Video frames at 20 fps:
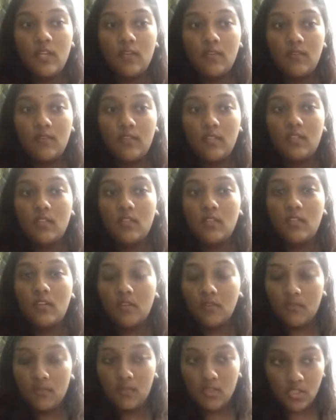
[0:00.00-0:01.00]
with
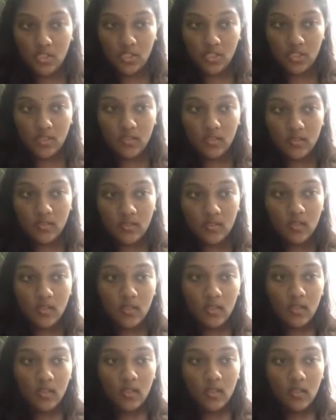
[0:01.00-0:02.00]
conventional
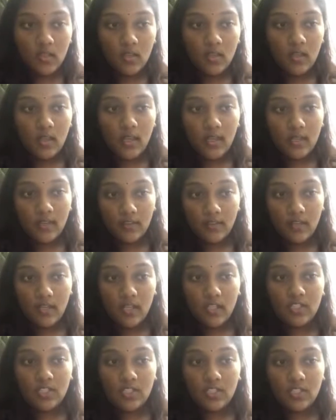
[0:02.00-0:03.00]

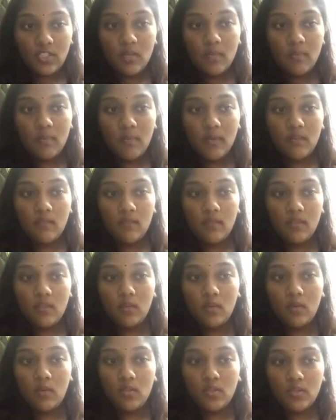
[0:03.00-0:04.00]
agriculture, but will
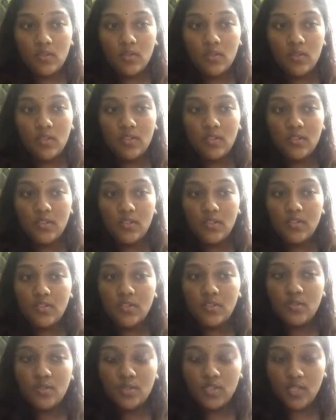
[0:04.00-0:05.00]
also
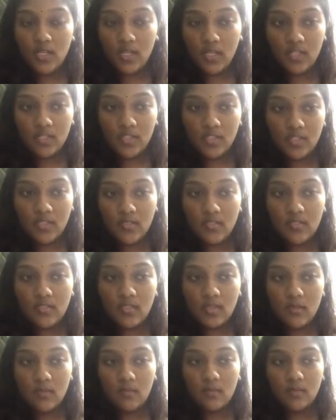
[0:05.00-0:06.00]
introduce new challenges
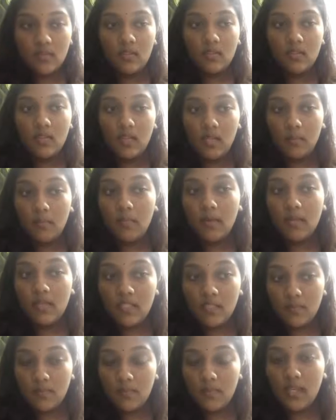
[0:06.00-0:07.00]
that
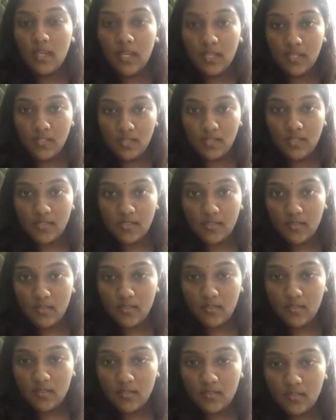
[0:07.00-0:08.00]
must be addressed.
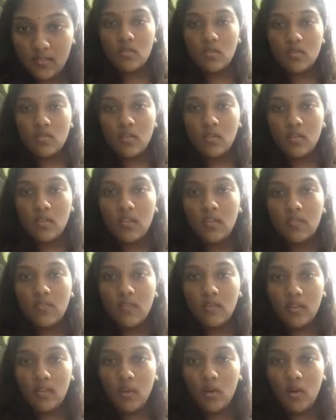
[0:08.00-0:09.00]
Society
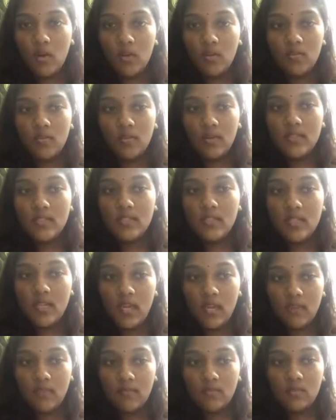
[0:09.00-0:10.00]
will always
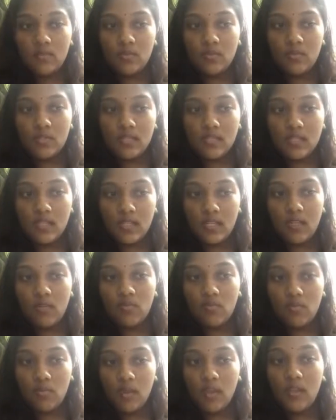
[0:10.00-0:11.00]
have to decide
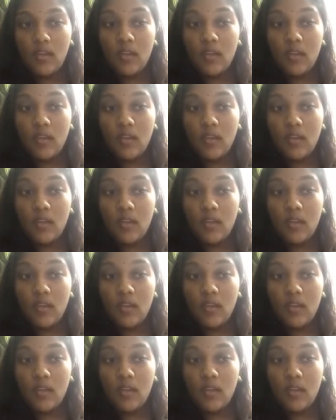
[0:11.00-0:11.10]
when